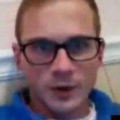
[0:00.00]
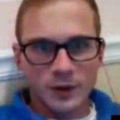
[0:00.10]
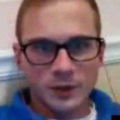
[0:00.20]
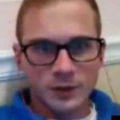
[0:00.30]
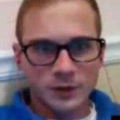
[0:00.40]

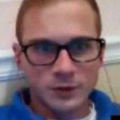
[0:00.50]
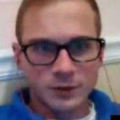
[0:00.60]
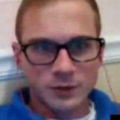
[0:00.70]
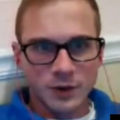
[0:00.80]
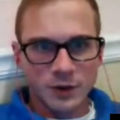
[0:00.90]
to
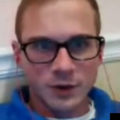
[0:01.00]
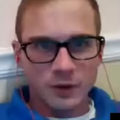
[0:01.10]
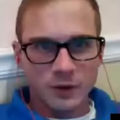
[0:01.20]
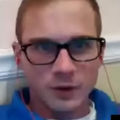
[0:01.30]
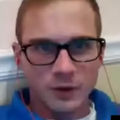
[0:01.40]

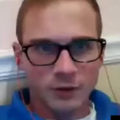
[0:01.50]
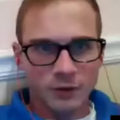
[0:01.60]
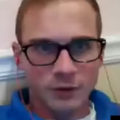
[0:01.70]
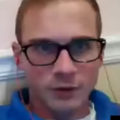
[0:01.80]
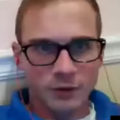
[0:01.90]
go over
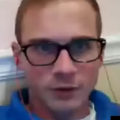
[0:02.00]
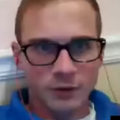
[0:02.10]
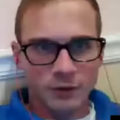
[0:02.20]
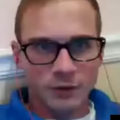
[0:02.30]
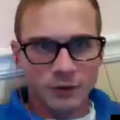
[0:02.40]
any of the
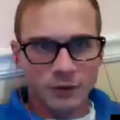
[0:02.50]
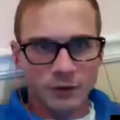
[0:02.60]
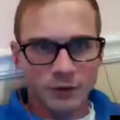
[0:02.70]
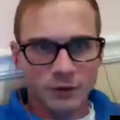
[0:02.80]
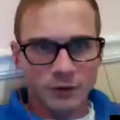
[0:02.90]
things?